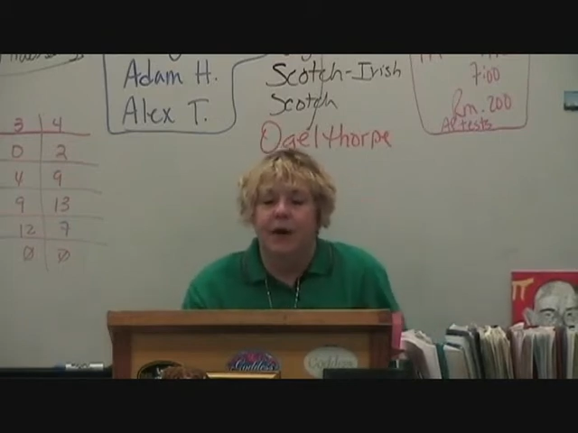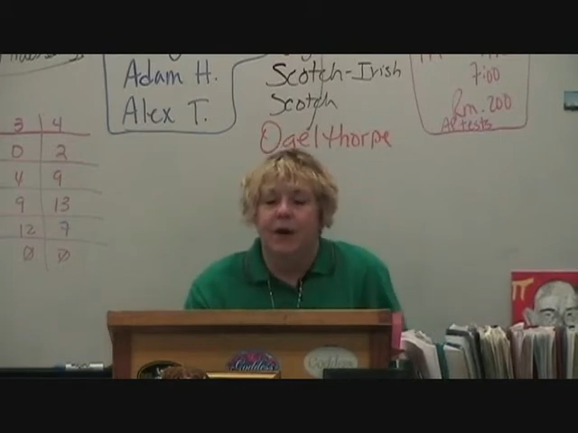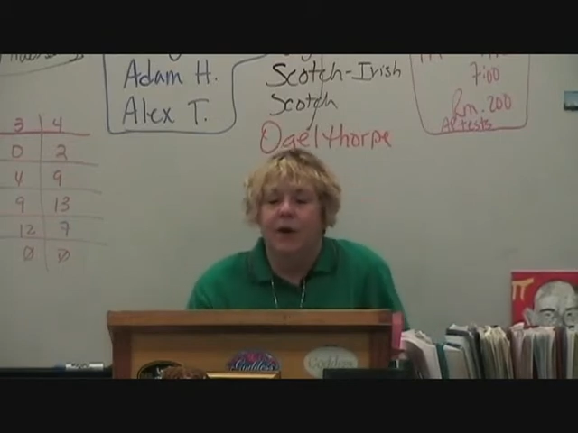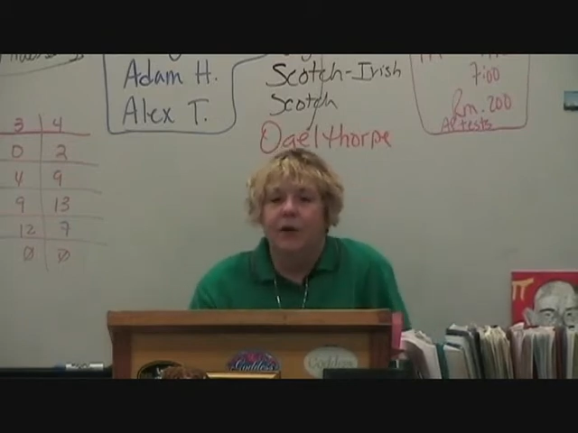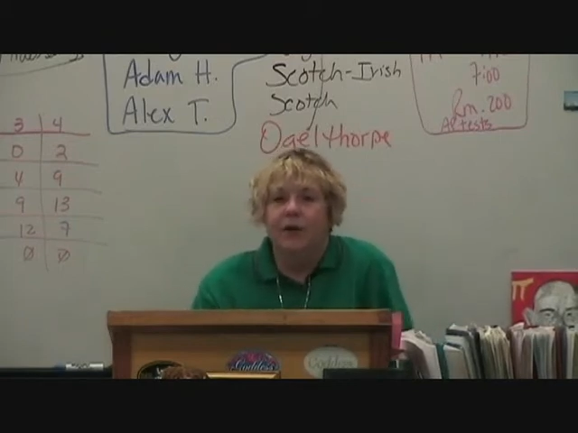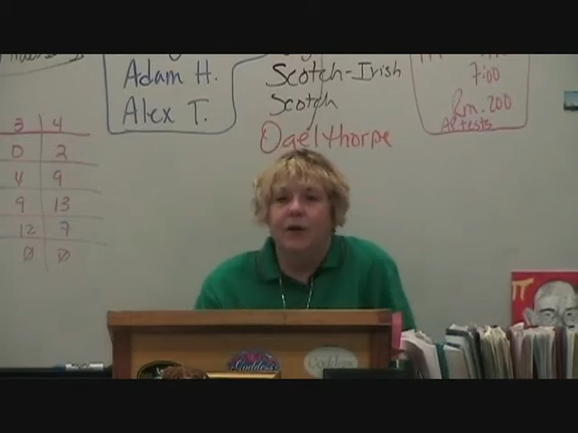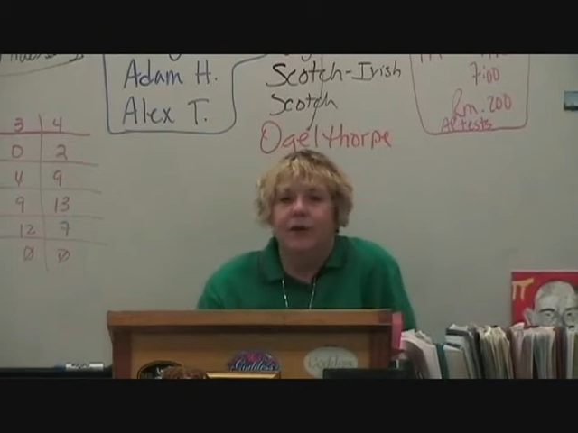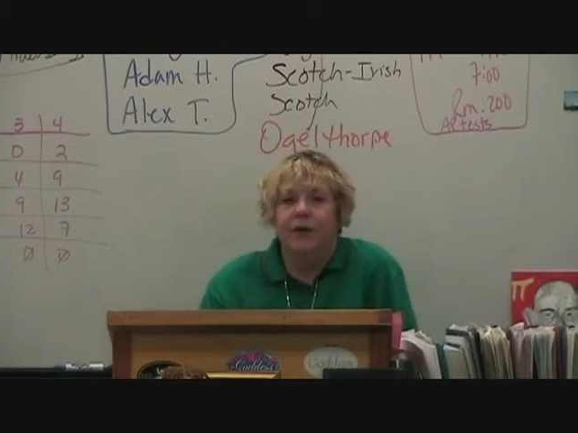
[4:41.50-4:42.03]

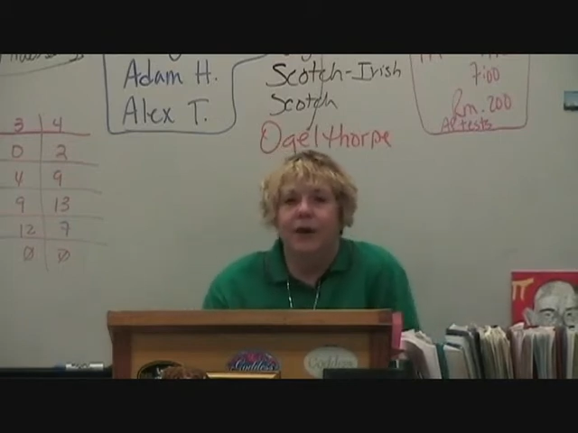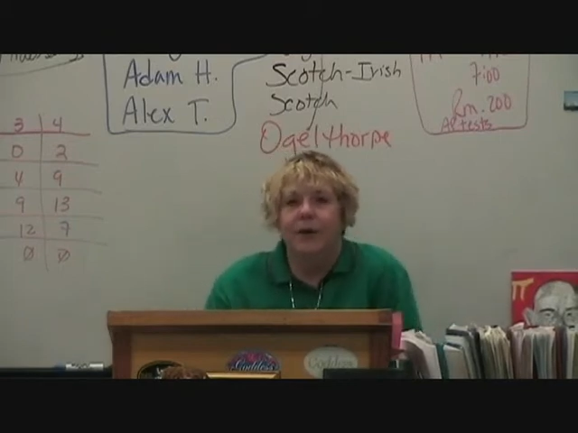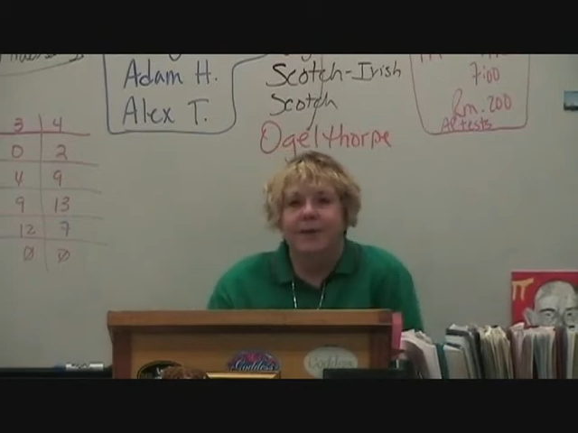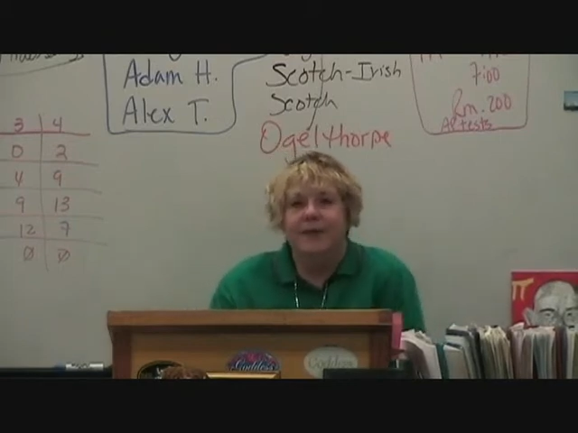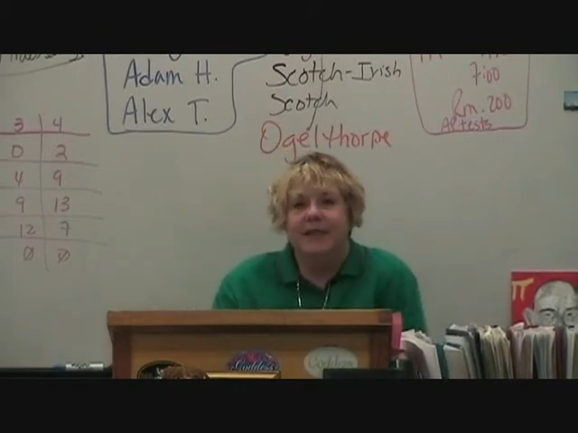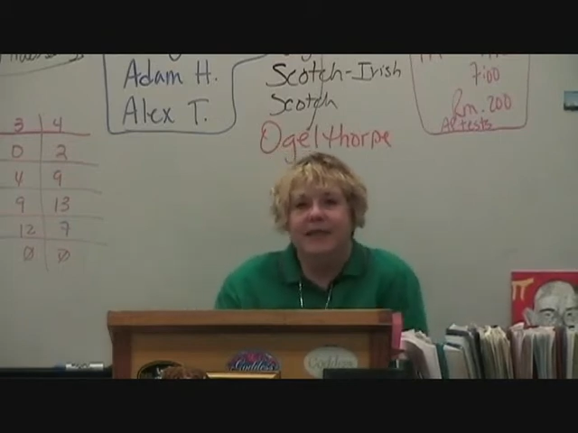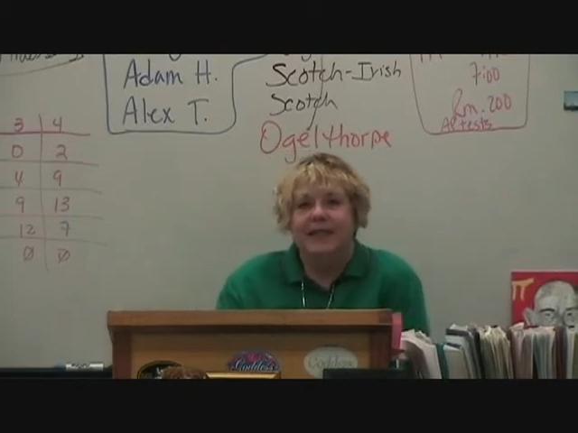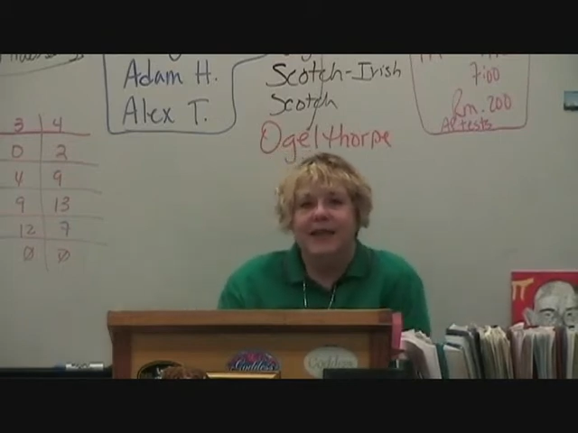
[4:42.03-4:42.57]

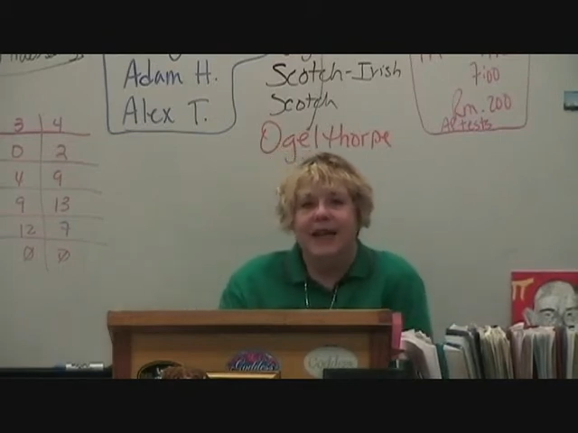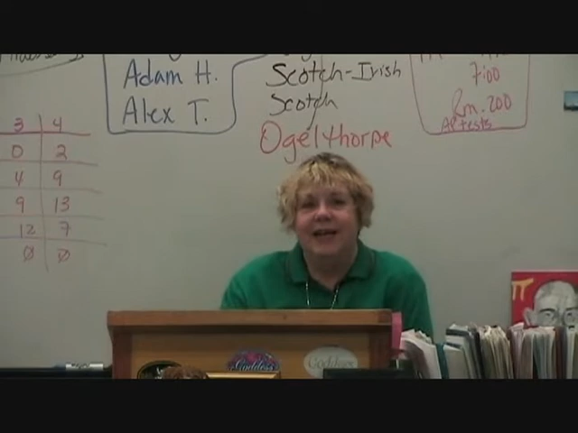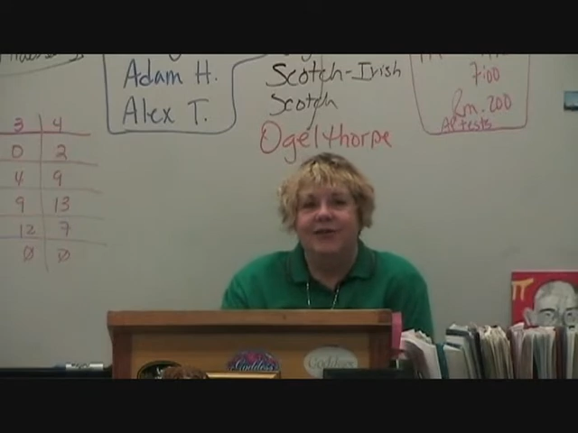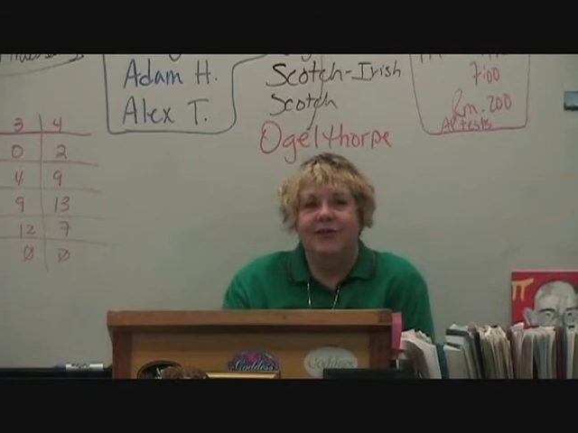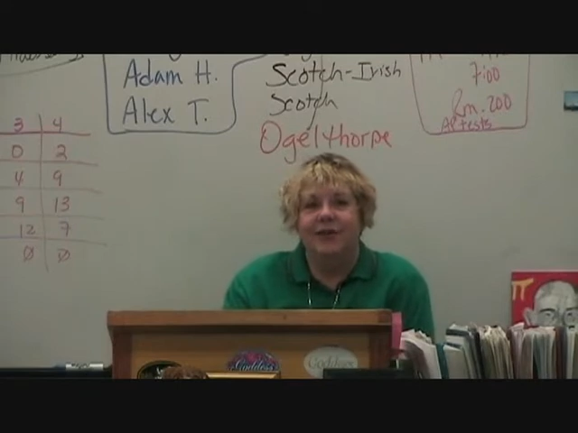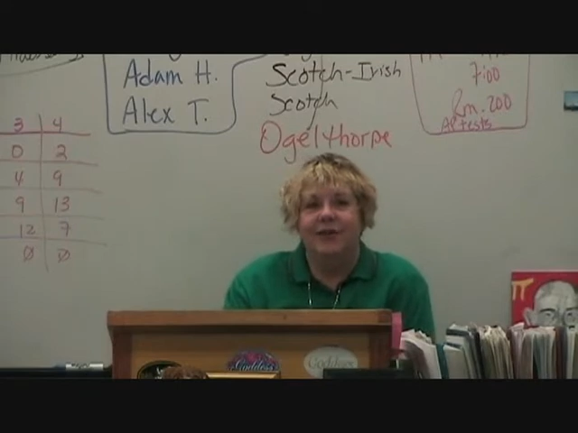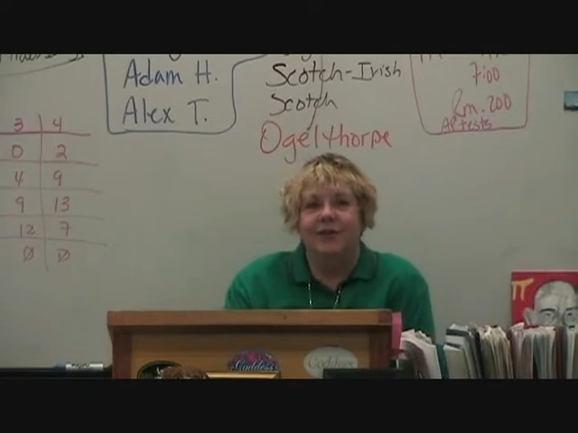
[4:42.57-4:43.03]
Oglethorpe's intention